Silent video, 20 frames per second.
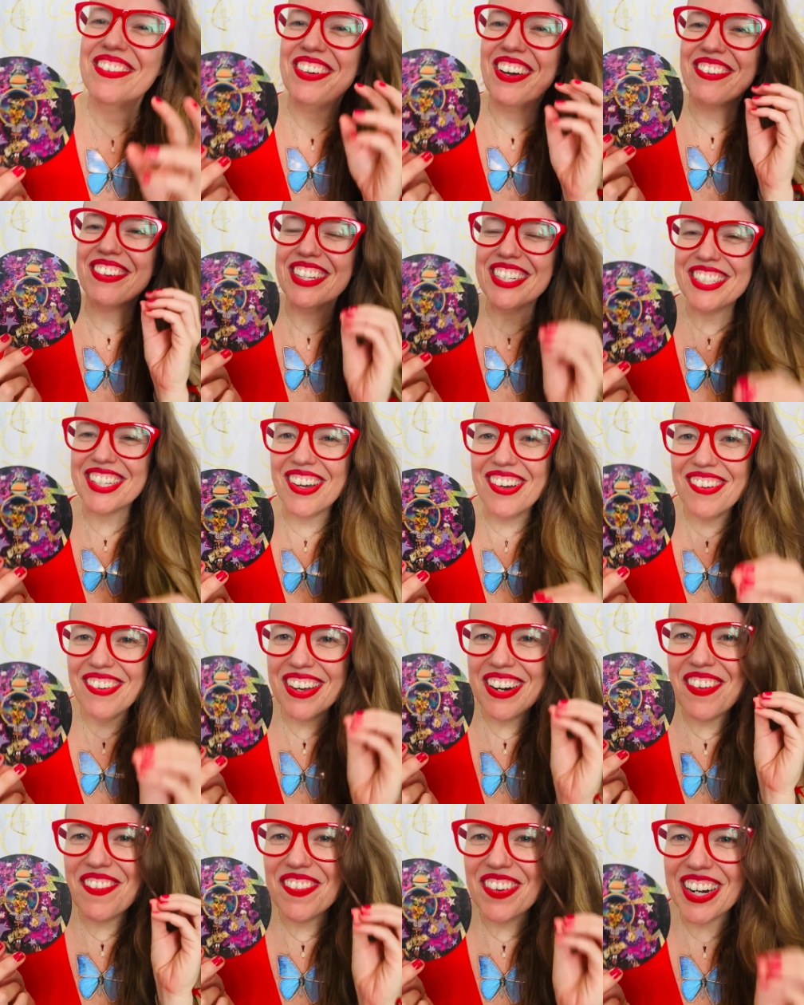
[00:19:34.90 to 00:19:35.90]
But we don't
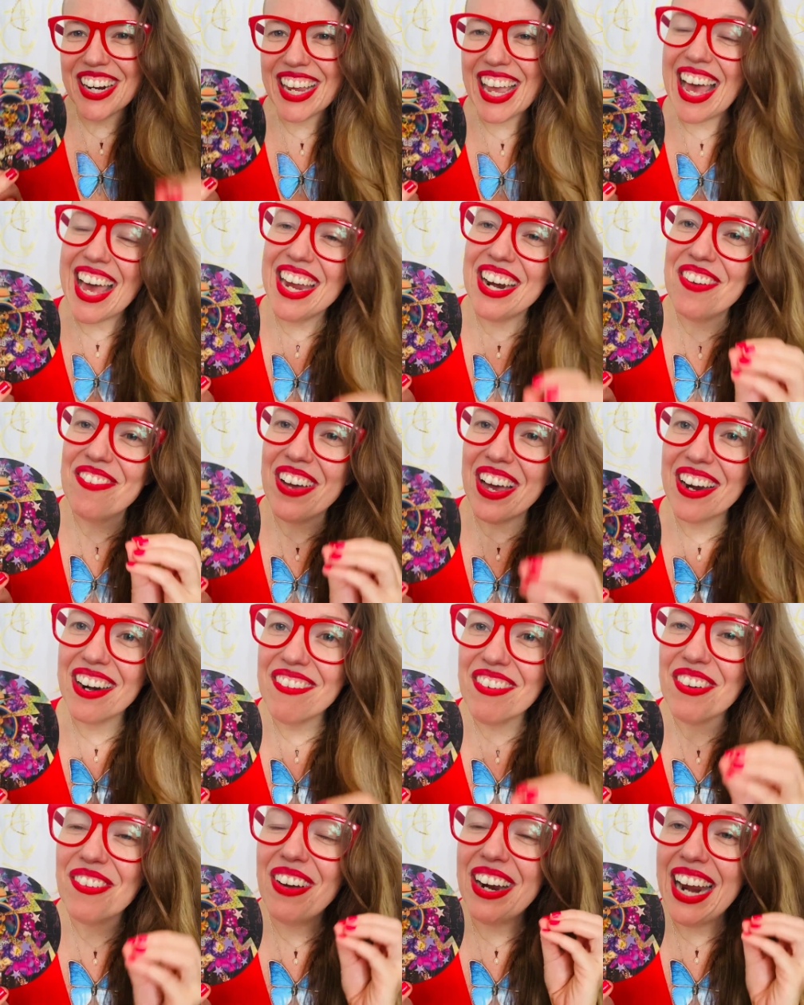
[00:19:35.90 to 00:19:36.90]
want to forget about
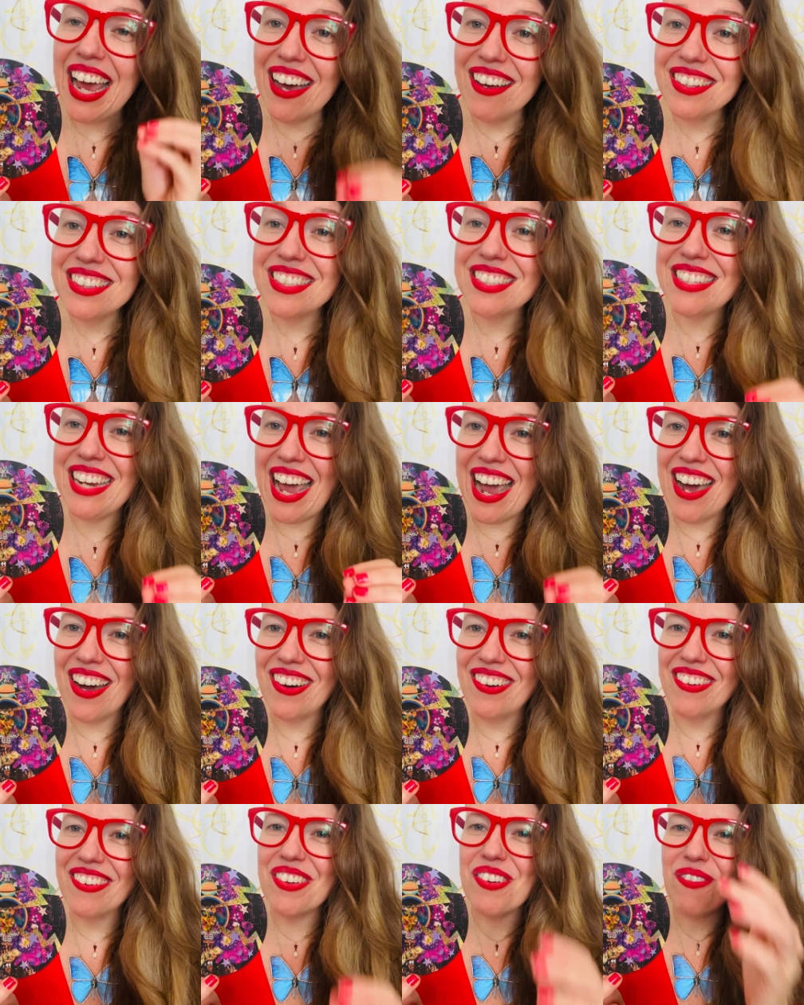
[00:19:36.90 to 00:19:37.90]
everyone else
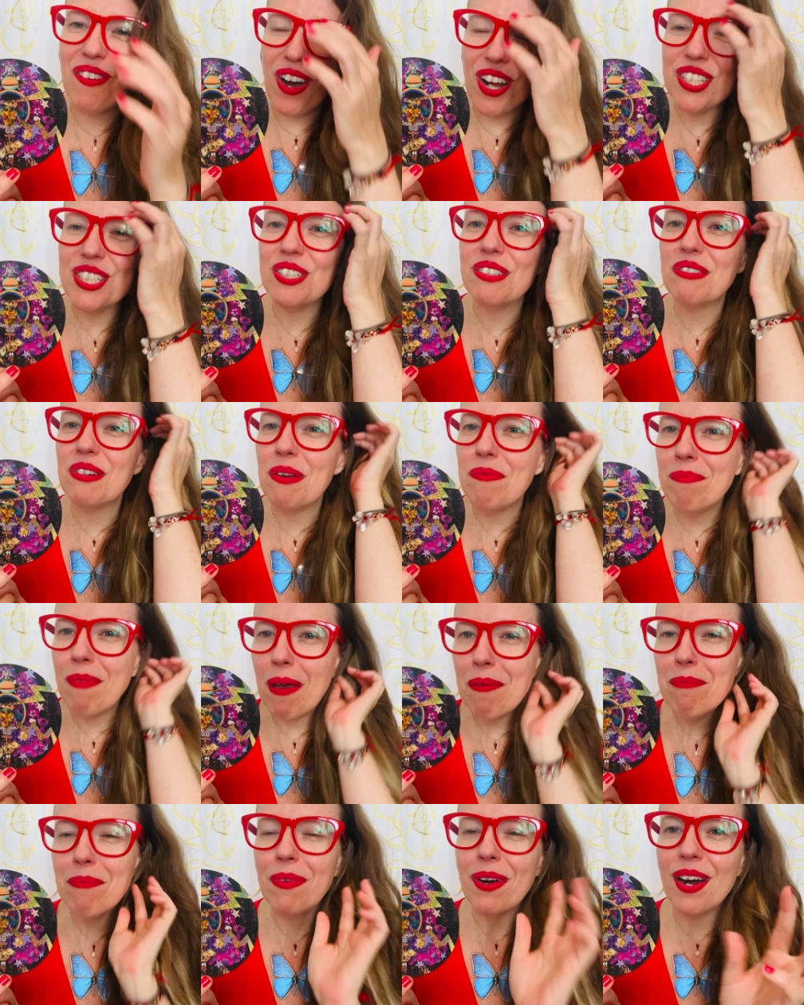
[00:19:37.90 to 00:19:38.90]
now. We want to
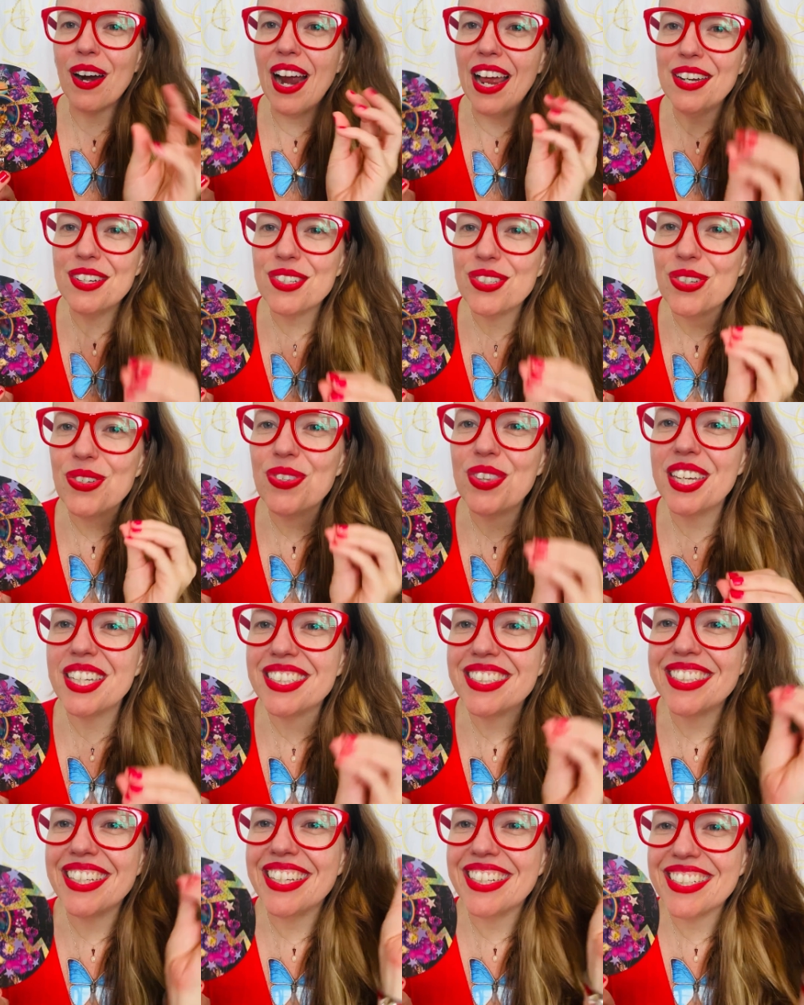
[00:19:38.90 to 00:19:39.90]
remember and do
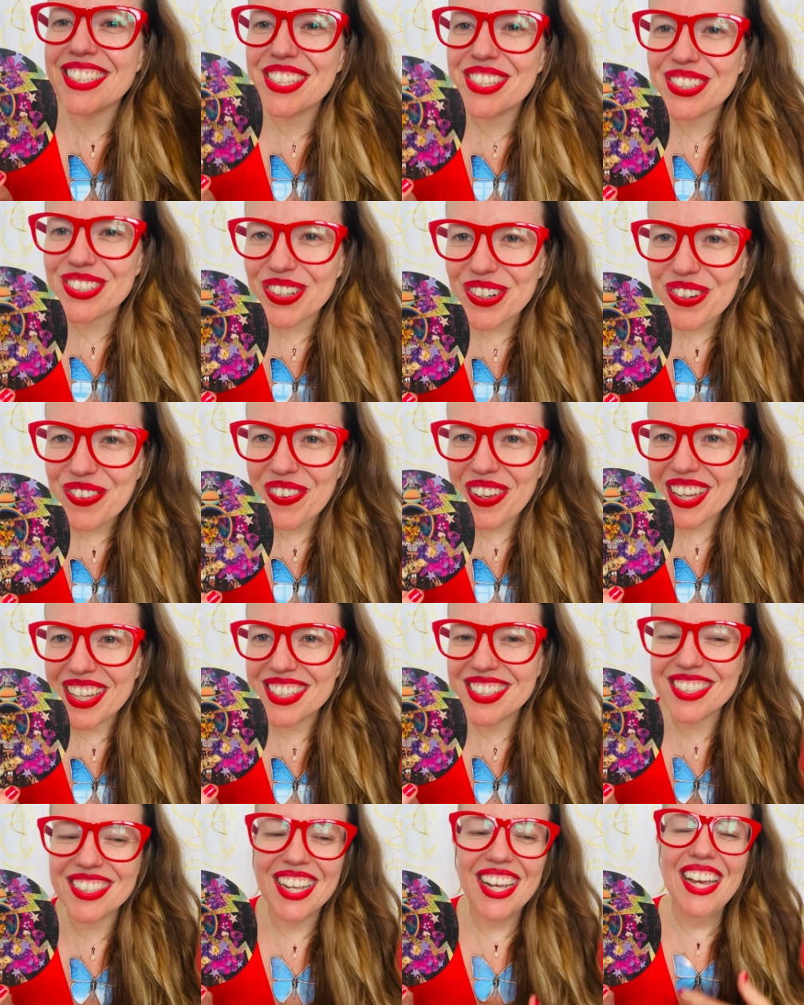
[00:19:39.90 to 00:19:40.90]
this in
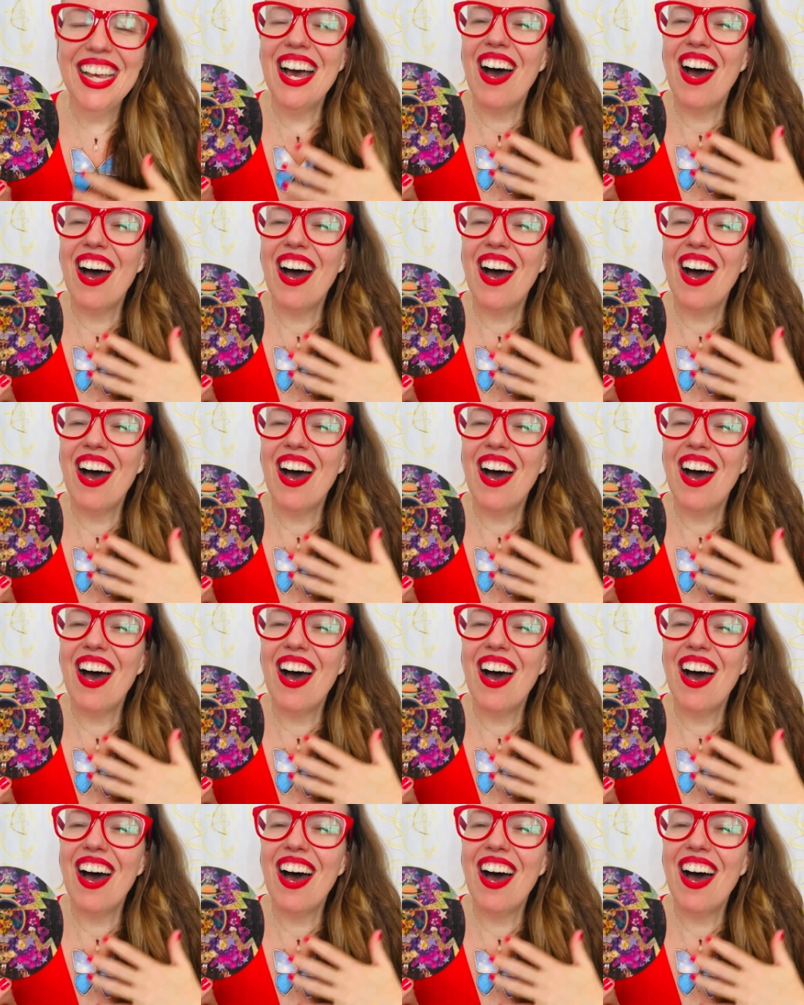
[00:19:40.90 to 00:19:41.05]
service.